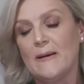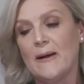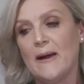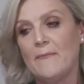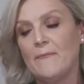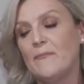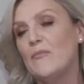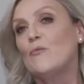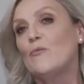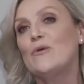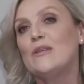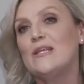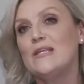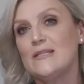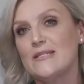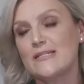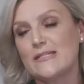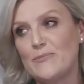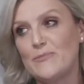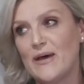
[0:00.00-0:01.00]
within the
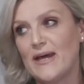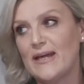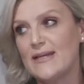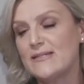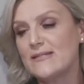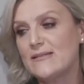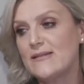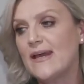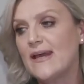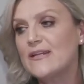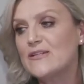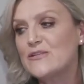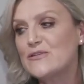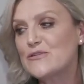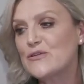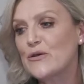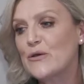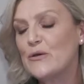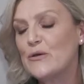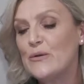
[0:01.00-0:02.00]
space. And
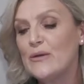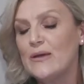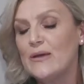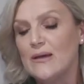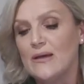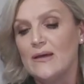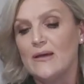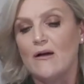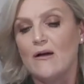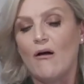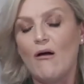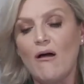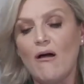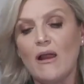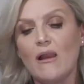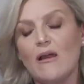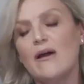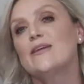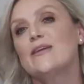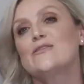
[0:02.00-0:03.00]
so I
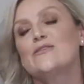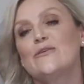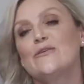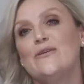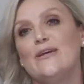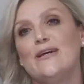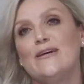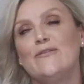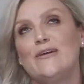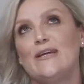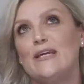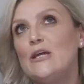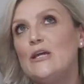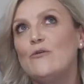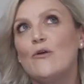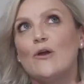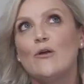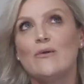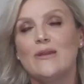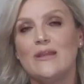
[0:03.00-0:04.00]
like to have a
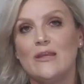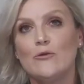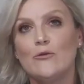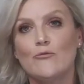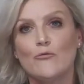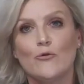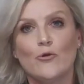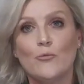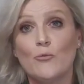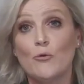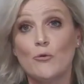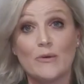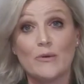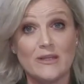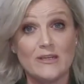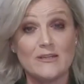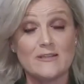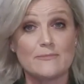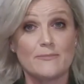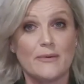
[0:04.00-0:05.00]
hero within a room or within
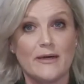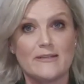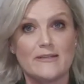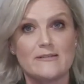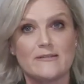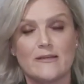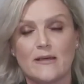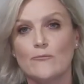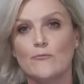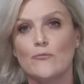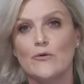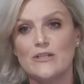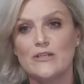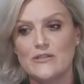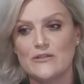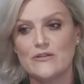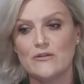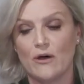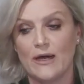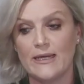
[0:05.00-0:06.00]
a space that we're
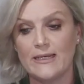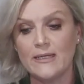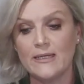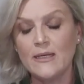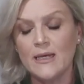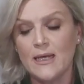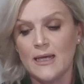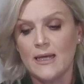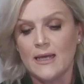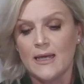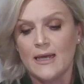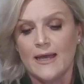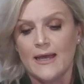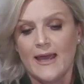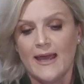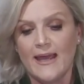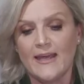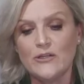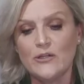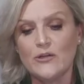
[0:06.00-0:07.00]
designing.
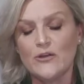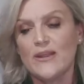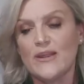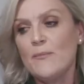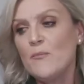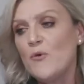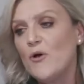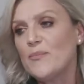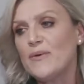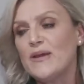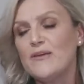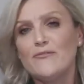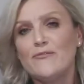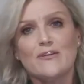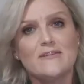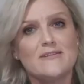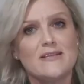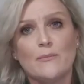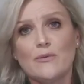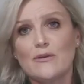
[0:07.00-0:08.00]
And you know, that might be, for
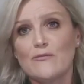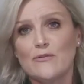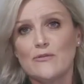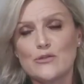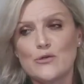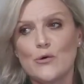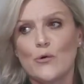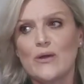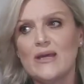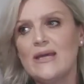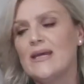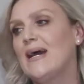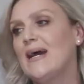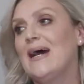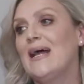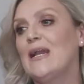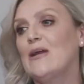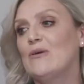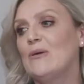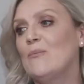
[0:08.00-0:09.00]
example, if we're talking
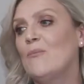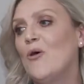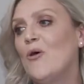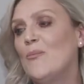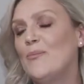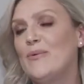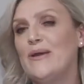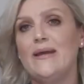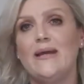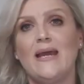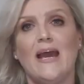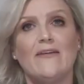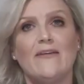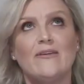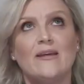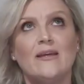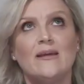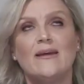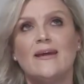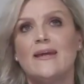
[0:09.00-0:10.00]
colour, it might be
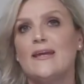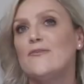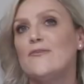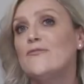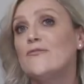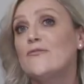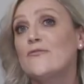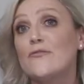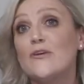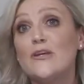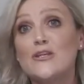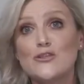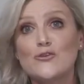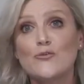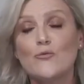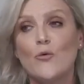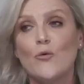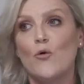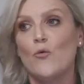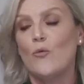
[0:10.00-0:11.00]
having a feature
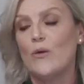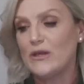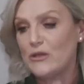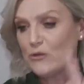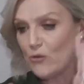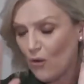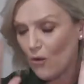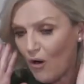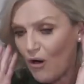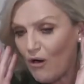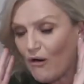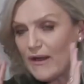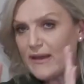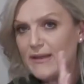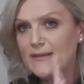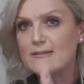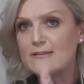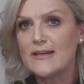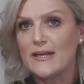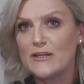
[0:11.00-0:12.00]
wall where your eye
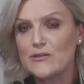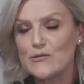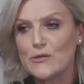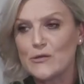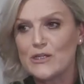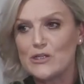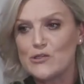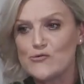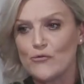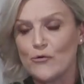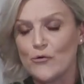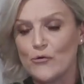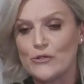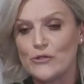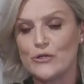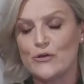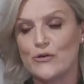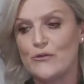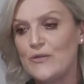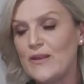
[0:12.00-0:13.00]
is naturally drawn, you
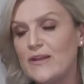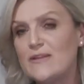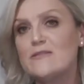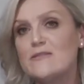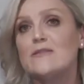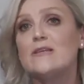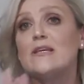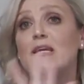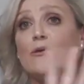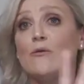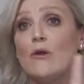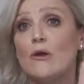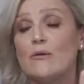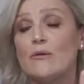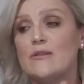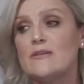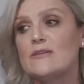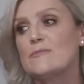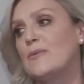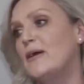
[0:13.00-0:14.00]
know, and that's the hero in
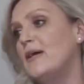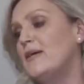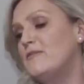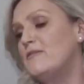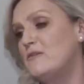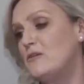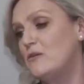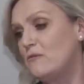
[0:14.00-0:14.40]
the space. You